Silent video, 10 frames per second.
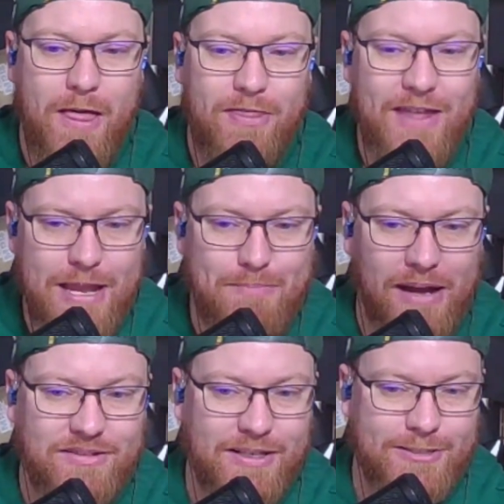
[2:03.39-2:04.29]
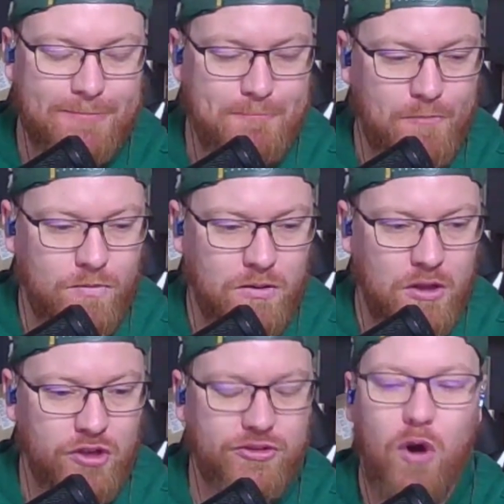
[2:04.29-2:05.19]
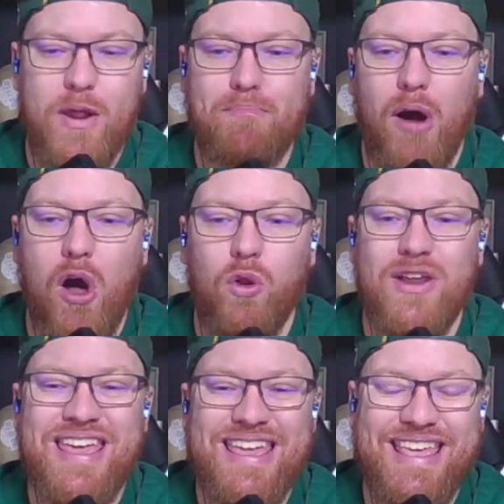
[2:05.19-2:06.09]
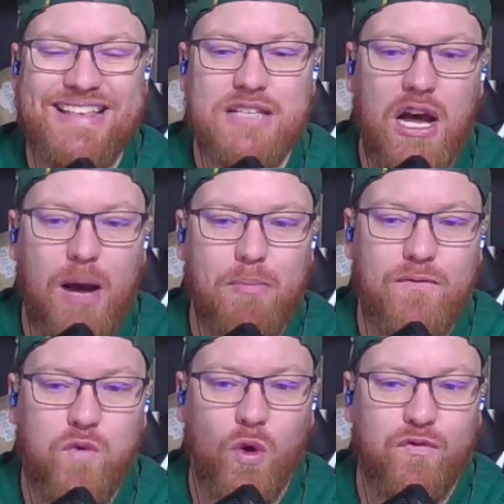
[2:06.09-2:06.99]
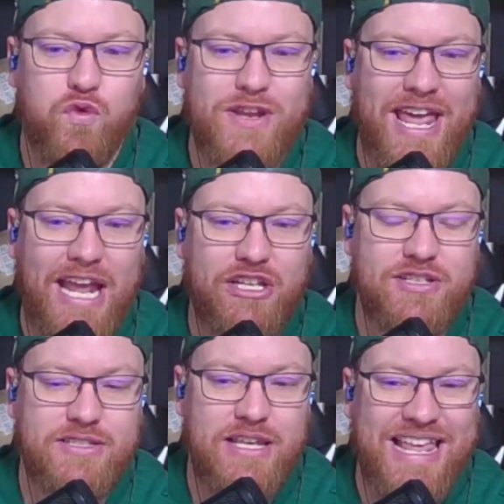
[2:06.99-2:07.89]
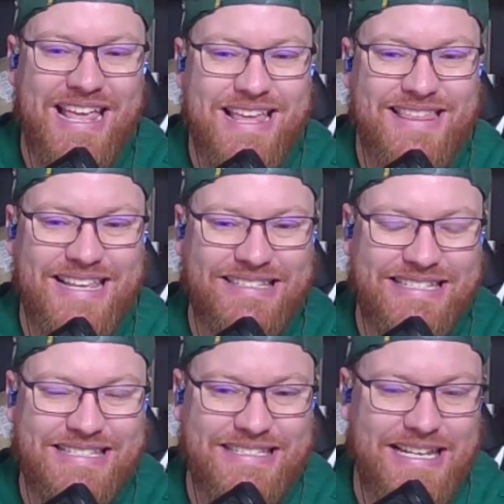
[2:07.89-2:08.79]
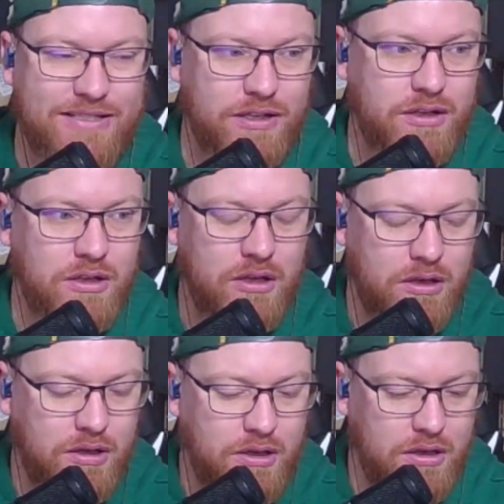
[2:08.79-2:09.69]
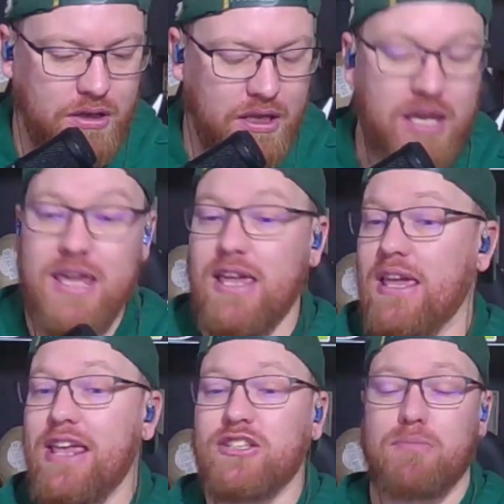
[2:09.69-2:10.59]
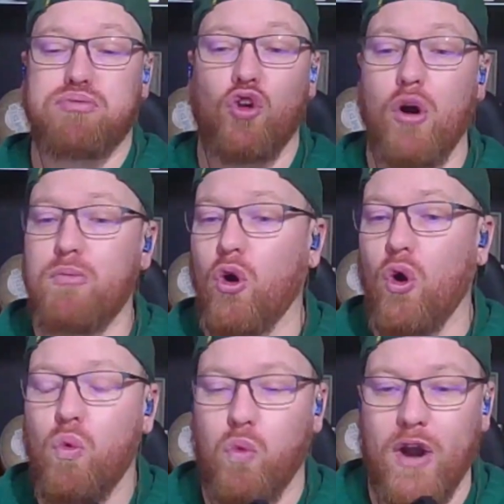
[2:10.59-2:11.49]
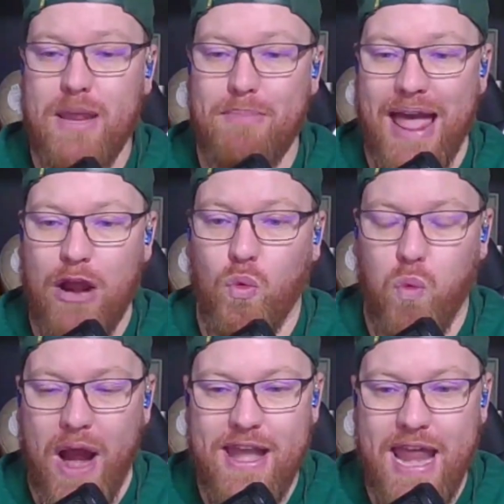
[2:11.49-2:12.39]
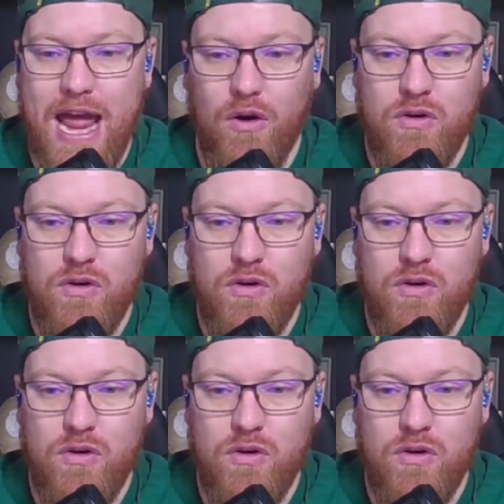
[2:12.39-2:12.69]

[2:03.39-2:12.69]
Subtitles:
Think about this. Tony Pollard is up for free agency this season. He is a Pro Bowl running back right now.